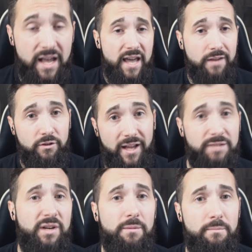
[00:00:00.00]
And if you'd like to
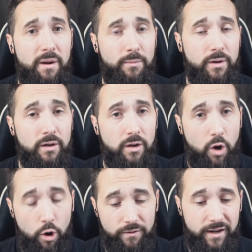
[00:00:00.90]
become a member
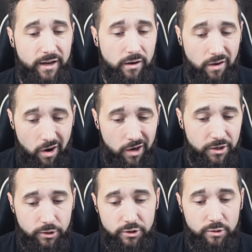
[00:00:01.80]
over here on
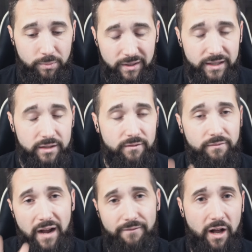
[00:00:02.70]
YouTube, please, for
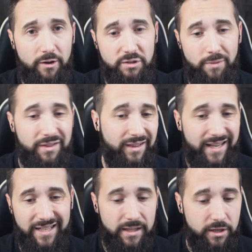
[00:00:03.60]
$5 a month,
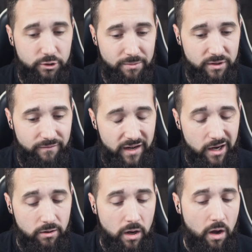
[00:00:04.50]
link is in the description of the
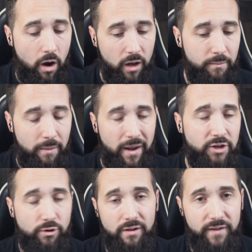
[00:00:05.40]
video, on the main page
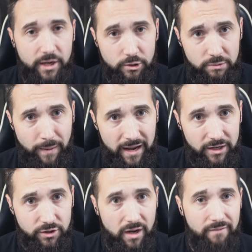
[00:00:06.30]
or on the videos page.